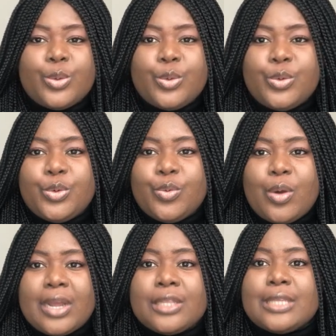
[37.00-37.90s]

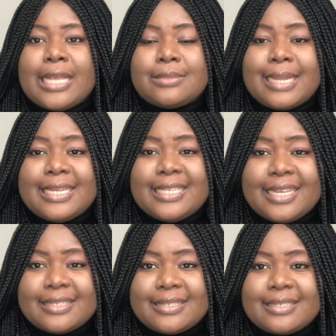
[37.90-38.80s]
who, especially
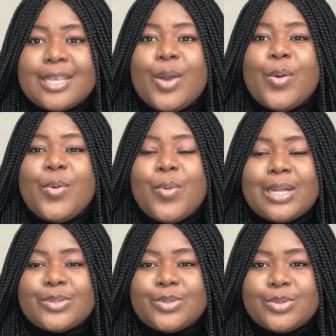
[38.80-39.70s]
nurses who
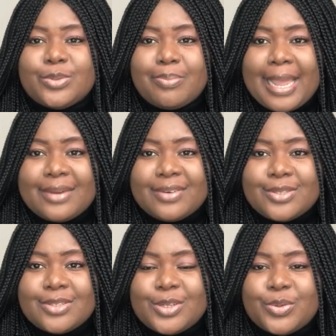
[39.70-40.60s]
wants to migrate
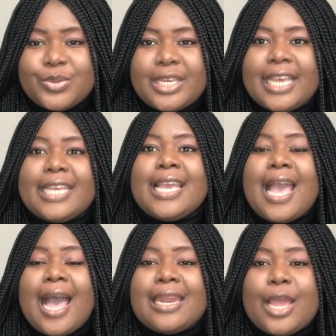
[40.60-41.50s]
to the UK,
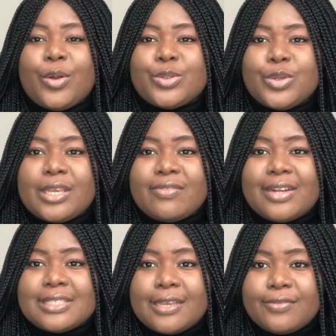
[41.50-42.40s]
and I also give
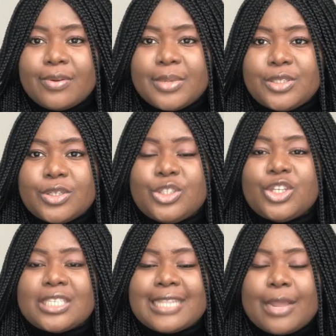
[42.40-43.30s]
out information
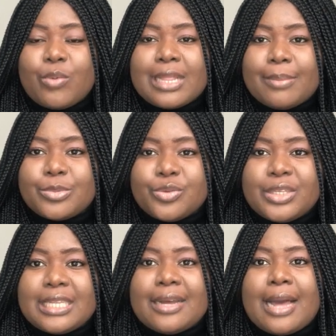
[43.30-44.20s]
just like what I'm
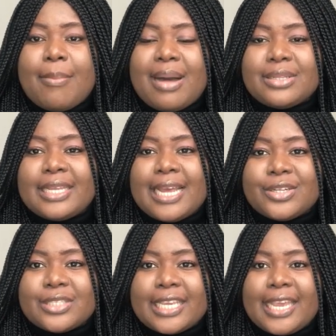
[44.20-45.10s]
doing now about the
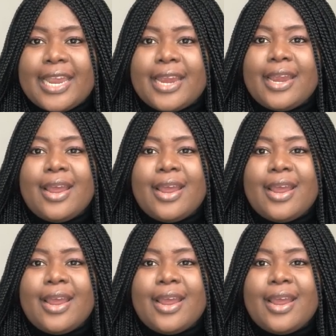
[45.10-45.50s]
healthcare